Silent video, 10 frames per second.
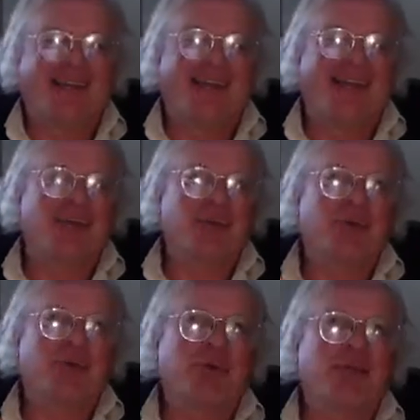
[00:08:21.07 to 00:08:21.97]
And we were
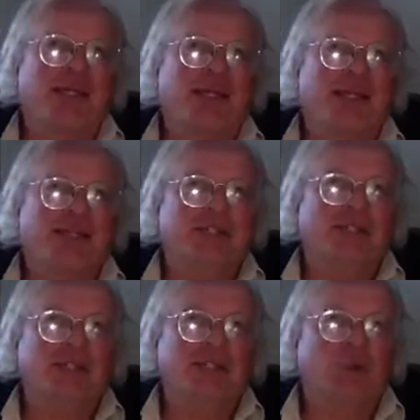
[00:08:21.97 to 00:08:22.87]
reading each
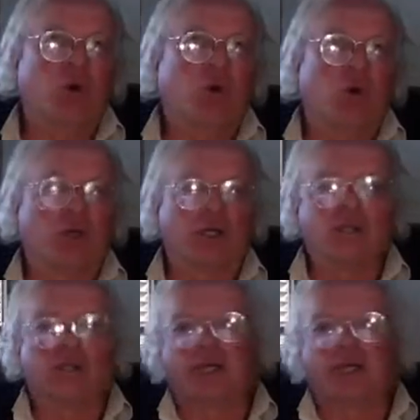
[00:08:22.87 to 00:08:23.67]
other's auras,